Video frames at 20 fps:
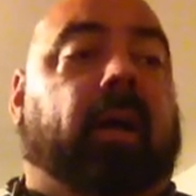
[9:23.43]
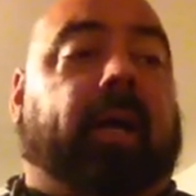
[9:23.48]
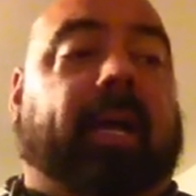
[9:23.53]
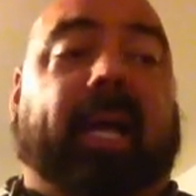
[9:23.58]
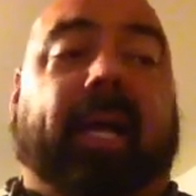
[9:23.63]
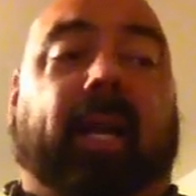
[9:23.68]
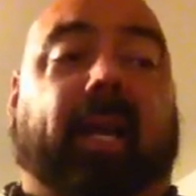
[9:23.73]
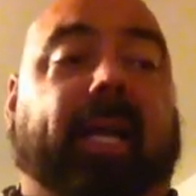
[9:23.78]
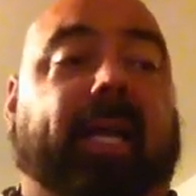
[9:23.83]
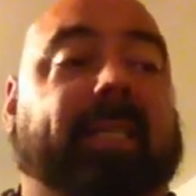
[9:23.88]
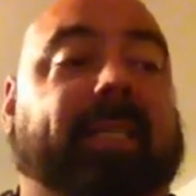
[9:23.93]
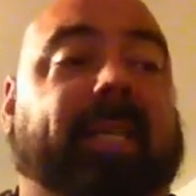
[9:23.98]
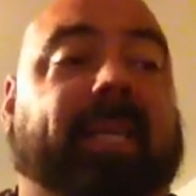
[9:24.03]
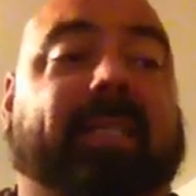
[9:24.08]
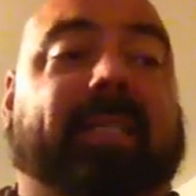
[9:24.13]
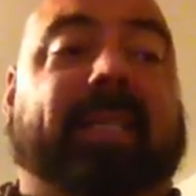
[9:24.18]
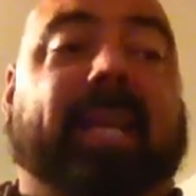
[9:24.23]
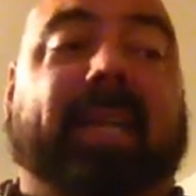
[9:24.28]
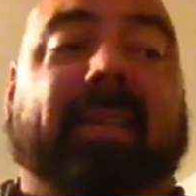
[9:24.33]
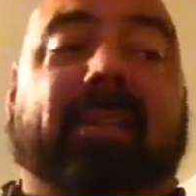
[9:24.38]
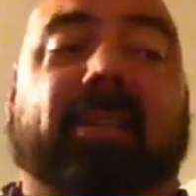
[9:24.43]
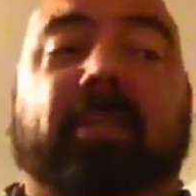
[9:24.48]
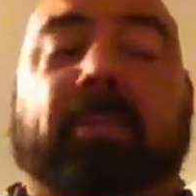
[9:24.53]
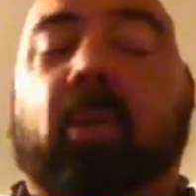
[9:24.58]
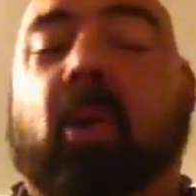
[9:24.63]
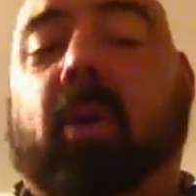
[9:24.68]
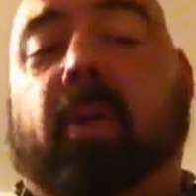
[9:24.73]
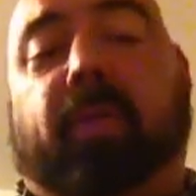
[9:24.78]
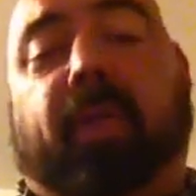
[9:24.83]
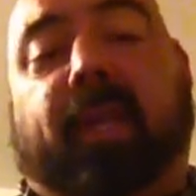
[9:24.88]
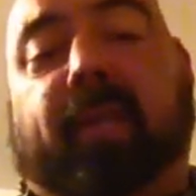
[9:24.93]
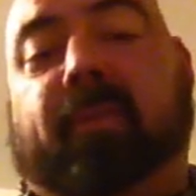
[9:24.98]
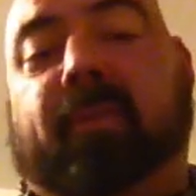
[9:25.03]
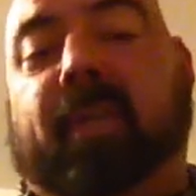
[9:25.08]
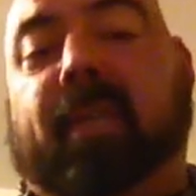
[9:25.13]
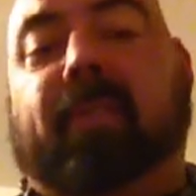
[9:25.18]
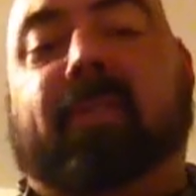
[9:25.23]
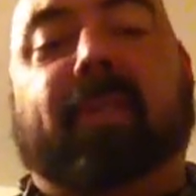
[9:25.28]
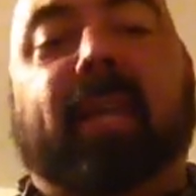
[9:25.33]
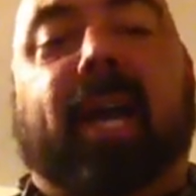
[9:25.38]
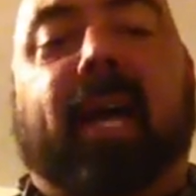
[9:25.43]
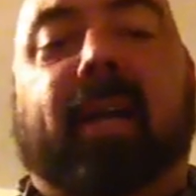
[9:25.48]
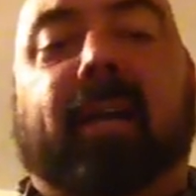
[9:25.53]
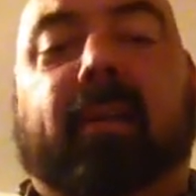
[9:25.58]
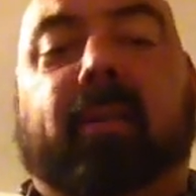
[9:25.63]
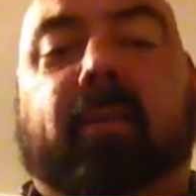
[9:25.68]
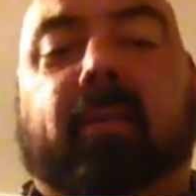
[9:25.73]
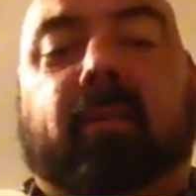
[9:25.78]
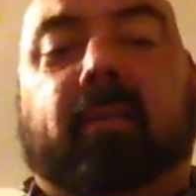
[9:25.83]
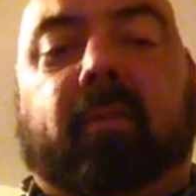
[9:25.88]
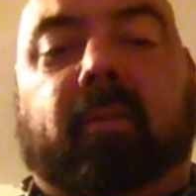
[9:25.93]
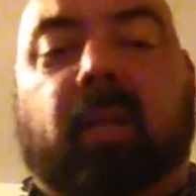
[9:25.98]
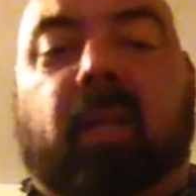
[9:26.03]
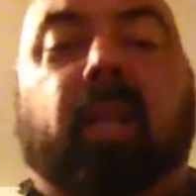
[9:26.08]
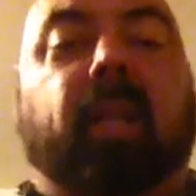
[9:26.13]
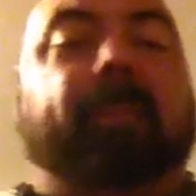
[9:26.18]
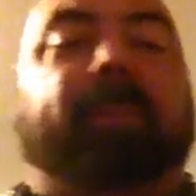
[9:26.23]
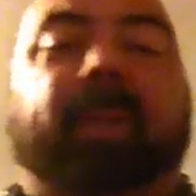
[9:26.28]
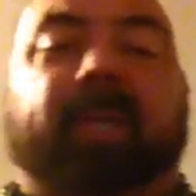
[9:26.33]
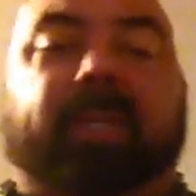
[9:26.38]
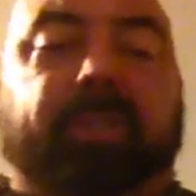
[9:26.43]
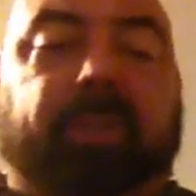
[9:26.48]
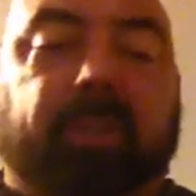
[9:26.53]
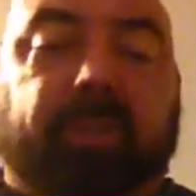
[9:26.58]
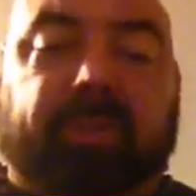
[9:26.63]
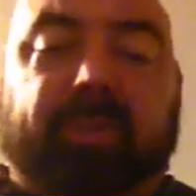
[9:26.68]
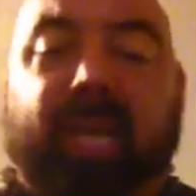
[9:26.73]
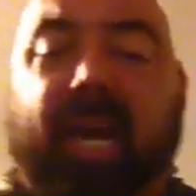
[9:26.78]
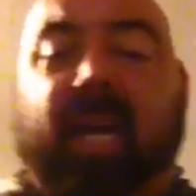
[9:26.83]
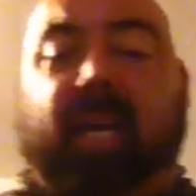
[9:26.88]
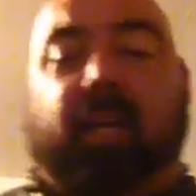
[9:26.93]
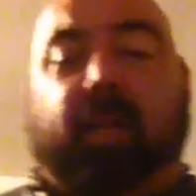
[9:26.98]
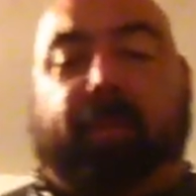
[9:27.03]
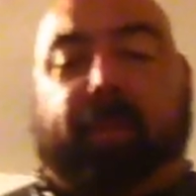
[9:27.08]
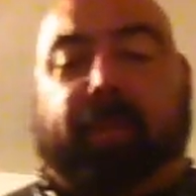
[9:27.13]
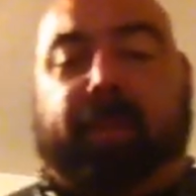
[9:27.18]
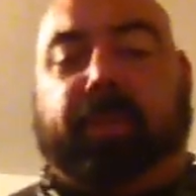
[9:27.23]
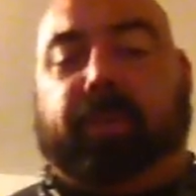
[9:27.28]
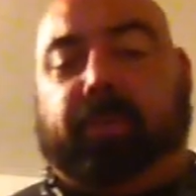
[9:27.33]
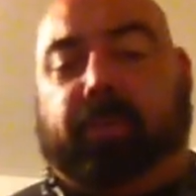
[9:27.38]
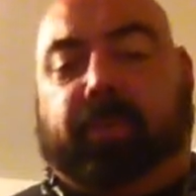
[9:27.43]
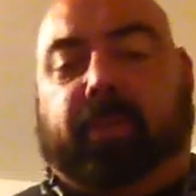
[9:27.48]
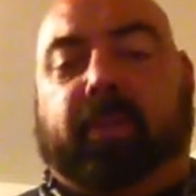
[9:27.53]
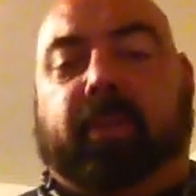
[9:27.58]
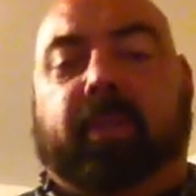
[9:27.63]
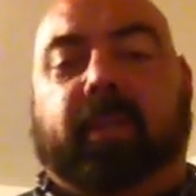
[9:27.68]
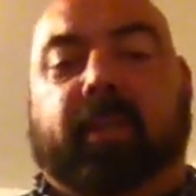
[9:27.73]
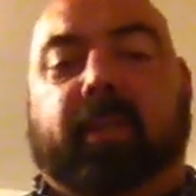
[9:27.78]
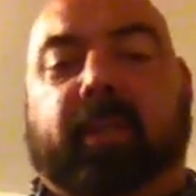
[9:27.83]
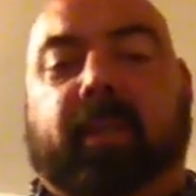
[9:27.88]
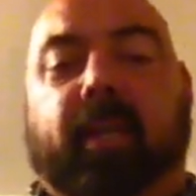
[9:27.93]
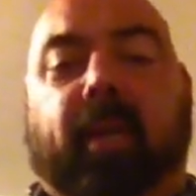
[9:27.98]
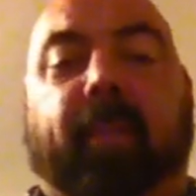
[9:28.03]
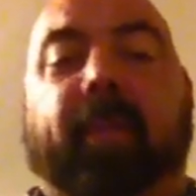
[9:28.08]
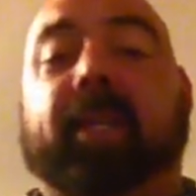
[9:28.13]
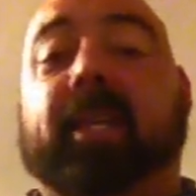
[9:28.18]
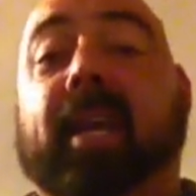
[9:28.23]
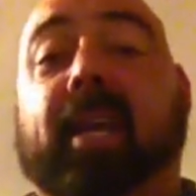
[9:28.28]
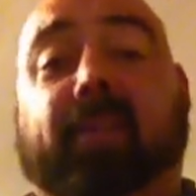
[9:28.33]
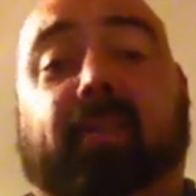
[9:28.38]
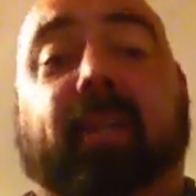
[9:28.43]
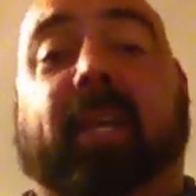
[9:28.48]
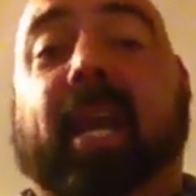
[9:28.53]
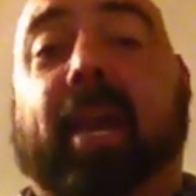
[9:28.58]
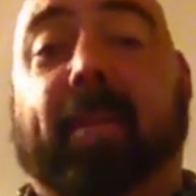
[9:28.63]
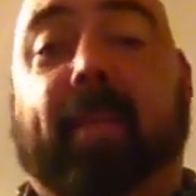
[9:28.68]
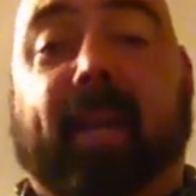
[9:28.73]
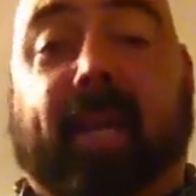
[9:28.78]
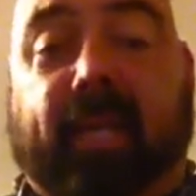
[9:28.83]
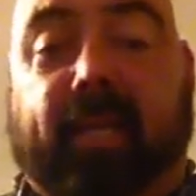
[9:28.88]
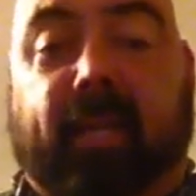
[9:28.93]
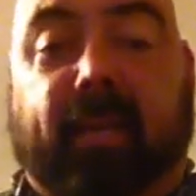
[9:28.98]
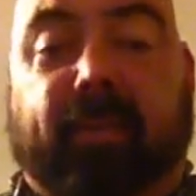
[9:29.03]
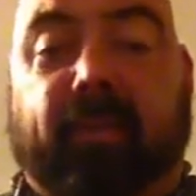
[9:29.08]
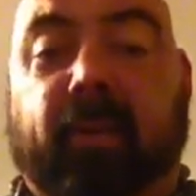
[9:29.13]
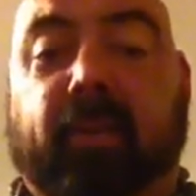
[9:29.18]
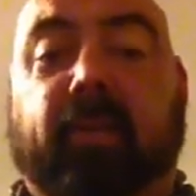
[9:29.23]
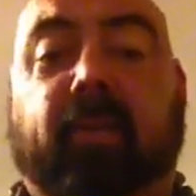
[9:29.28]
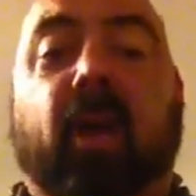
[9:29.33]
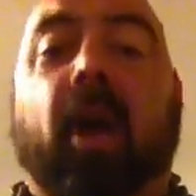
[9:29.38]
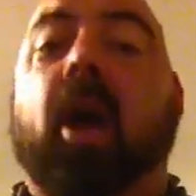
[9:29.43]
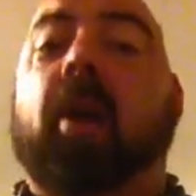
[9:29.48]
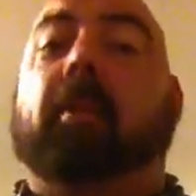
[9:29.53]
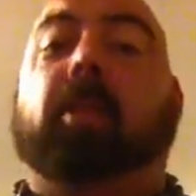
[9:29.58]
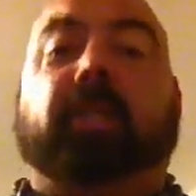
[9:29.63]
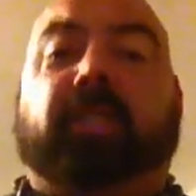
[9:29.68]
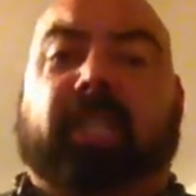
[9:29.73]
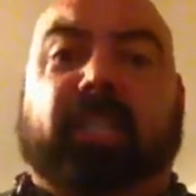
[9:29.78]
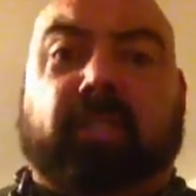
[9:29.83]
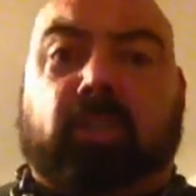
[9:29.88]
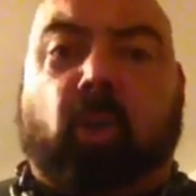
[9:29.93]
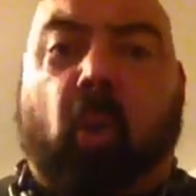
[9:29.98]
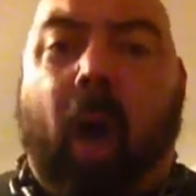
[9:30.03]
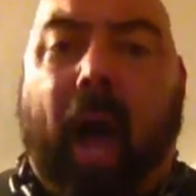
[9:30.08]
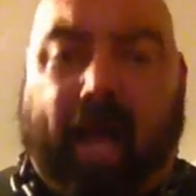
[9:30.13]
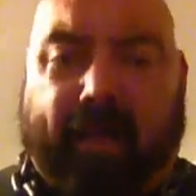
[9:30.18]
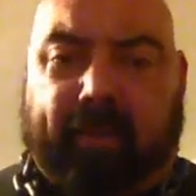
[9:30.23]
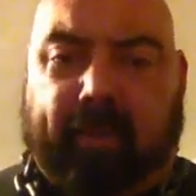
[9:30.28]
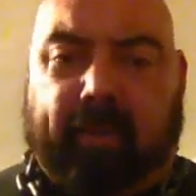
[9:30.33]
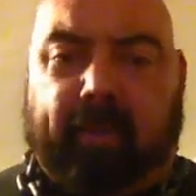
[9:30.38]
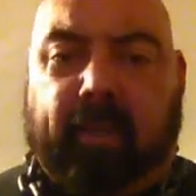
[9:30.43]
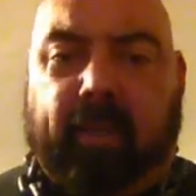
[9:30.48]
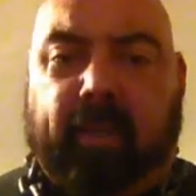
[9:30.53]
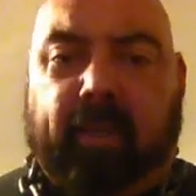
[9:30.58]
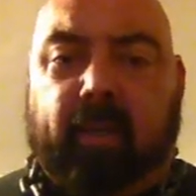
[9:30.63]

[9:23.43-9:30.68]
Again, like I said, it's not the small things. It's not Olympic shoes, not Olympic shoes. I mean, yes, it can make a difference, but just squat.